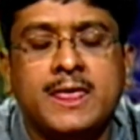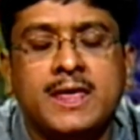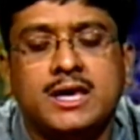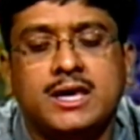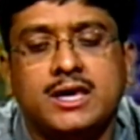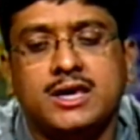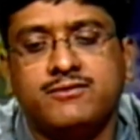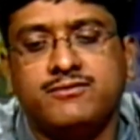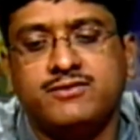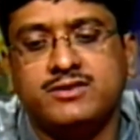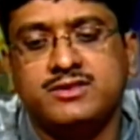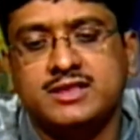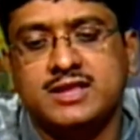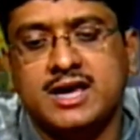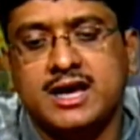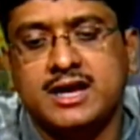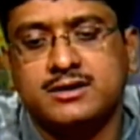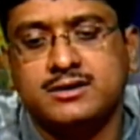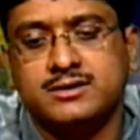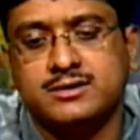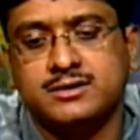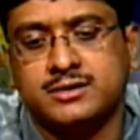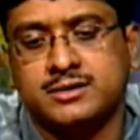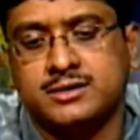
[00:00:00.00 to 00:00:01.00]
even
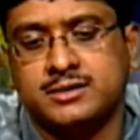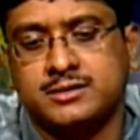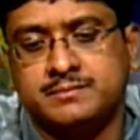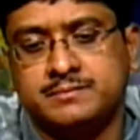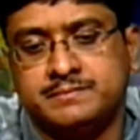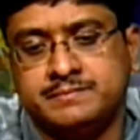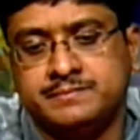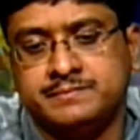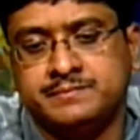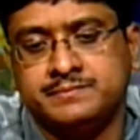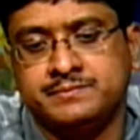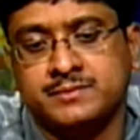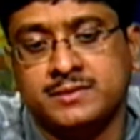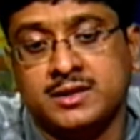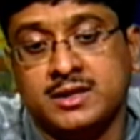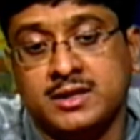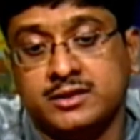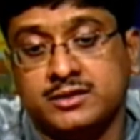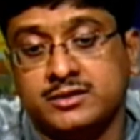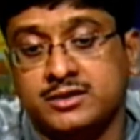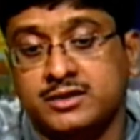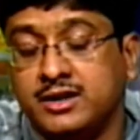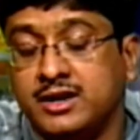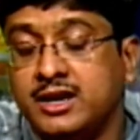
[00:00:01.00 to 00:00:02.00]
that the
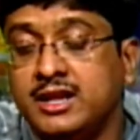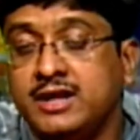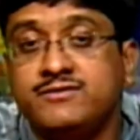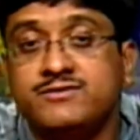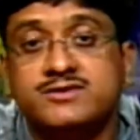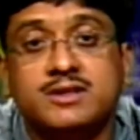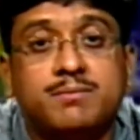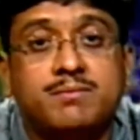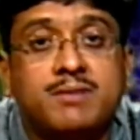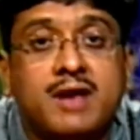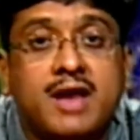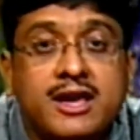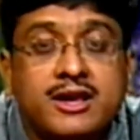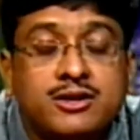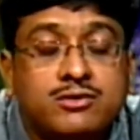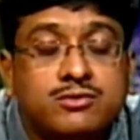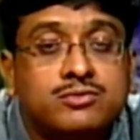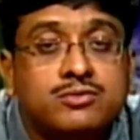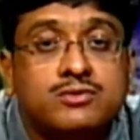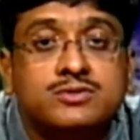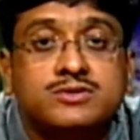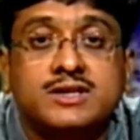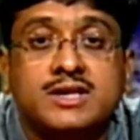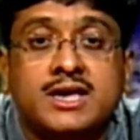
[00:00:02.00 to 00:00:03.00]
relief supply to
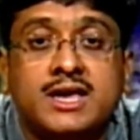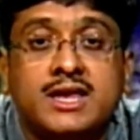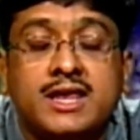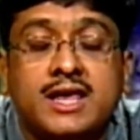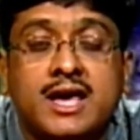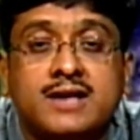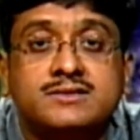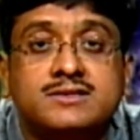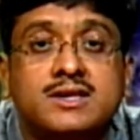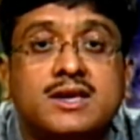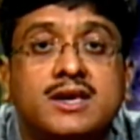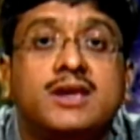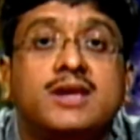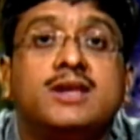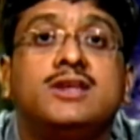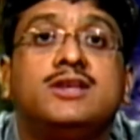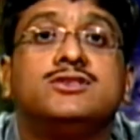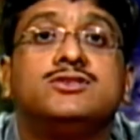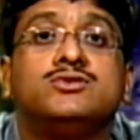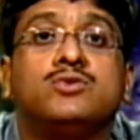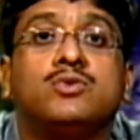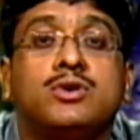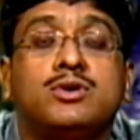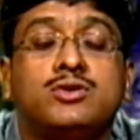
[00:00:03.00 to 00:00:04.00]
those areas, it is
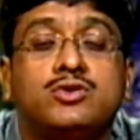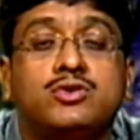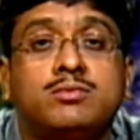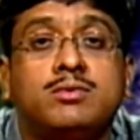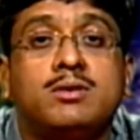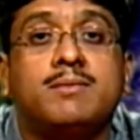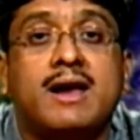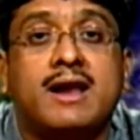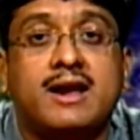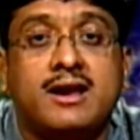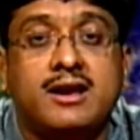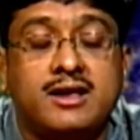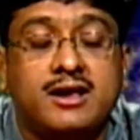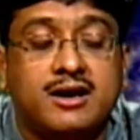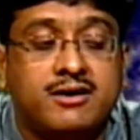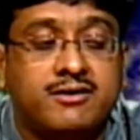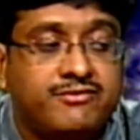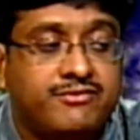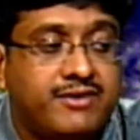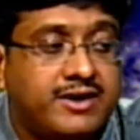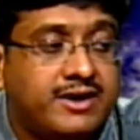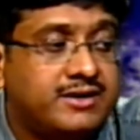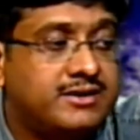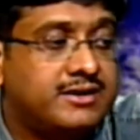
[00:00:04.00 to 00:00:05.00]
going to be badly
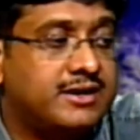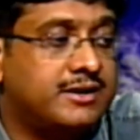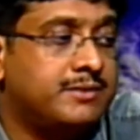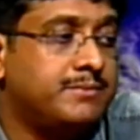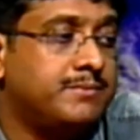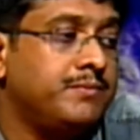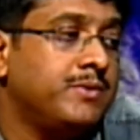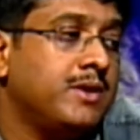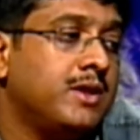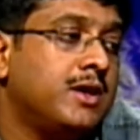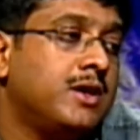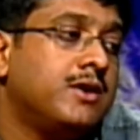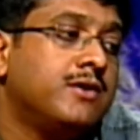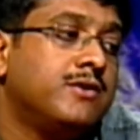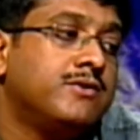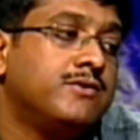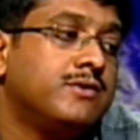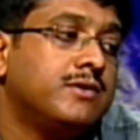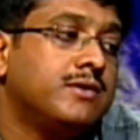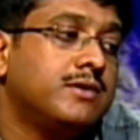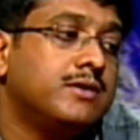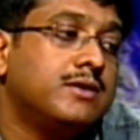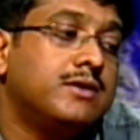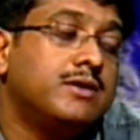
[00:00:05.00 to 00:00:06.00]
affected.
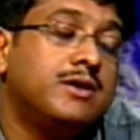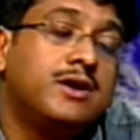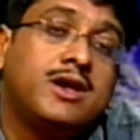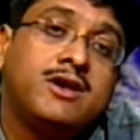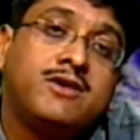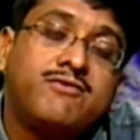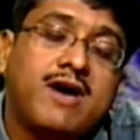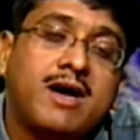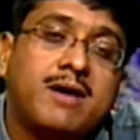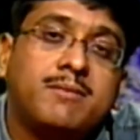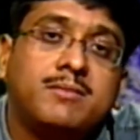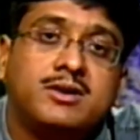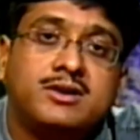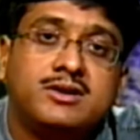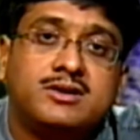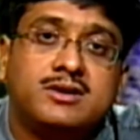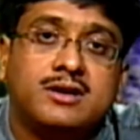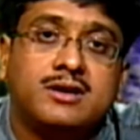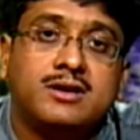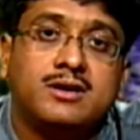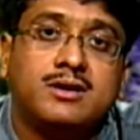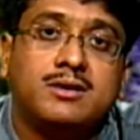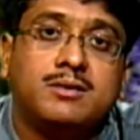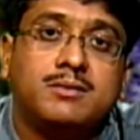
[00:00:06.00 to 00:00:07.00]

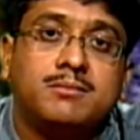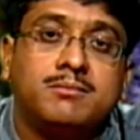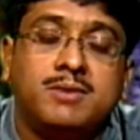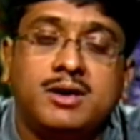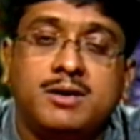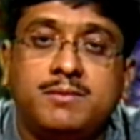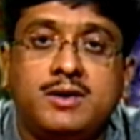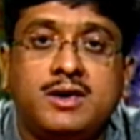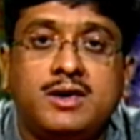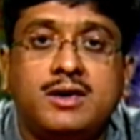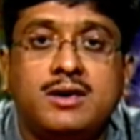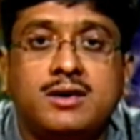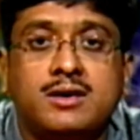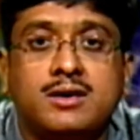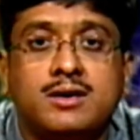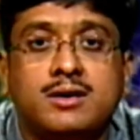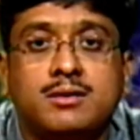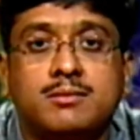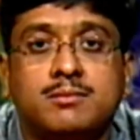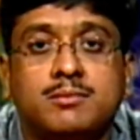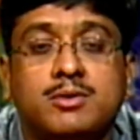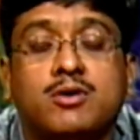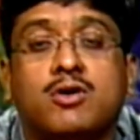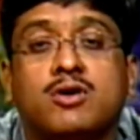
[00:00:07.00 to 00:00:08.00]
Environmental, maybe
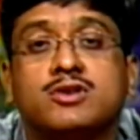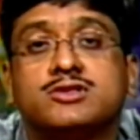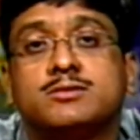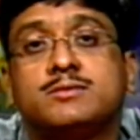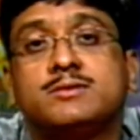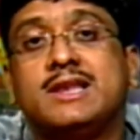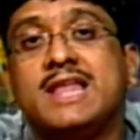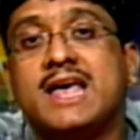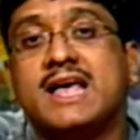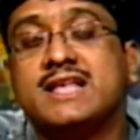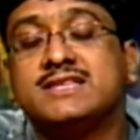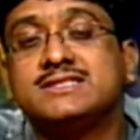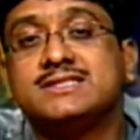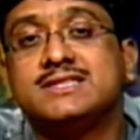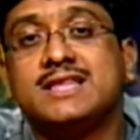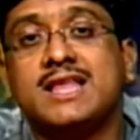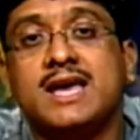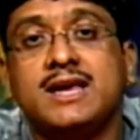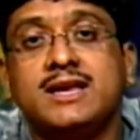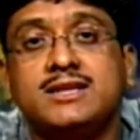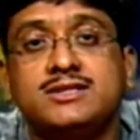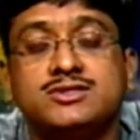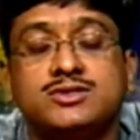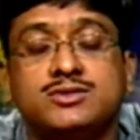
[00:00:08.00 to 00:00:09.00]
because of the
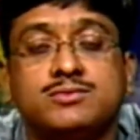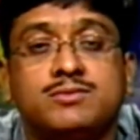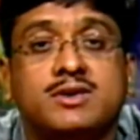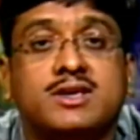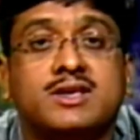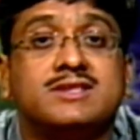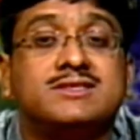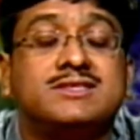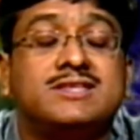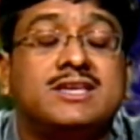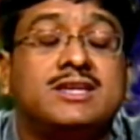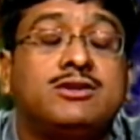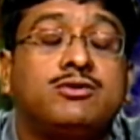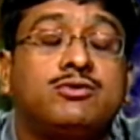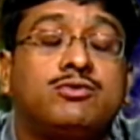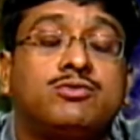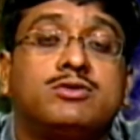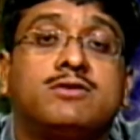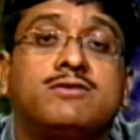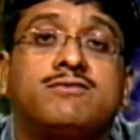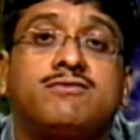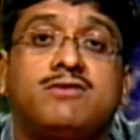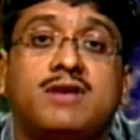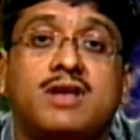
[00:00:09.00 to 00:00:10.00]
landslides, we can say due to
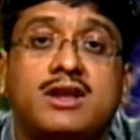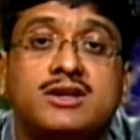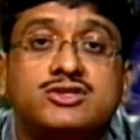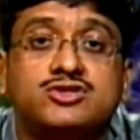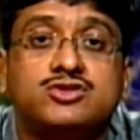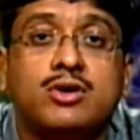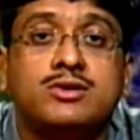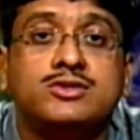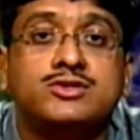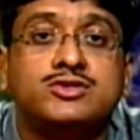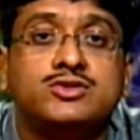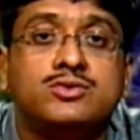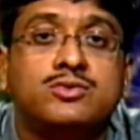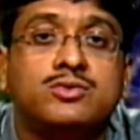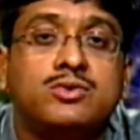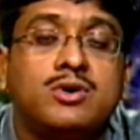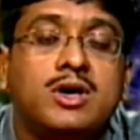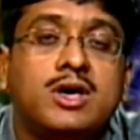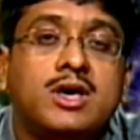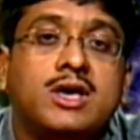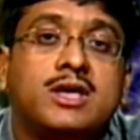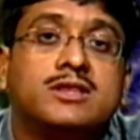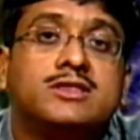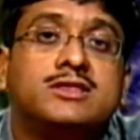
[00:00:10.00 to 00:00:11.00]
the floods also,
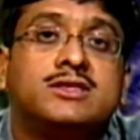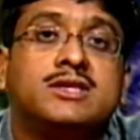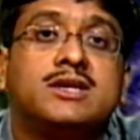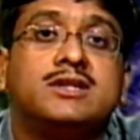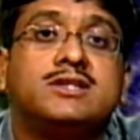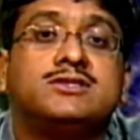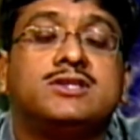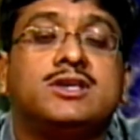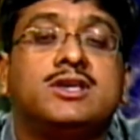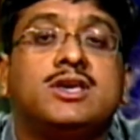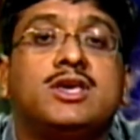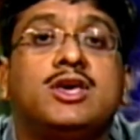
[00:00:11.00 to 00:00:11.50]
there is a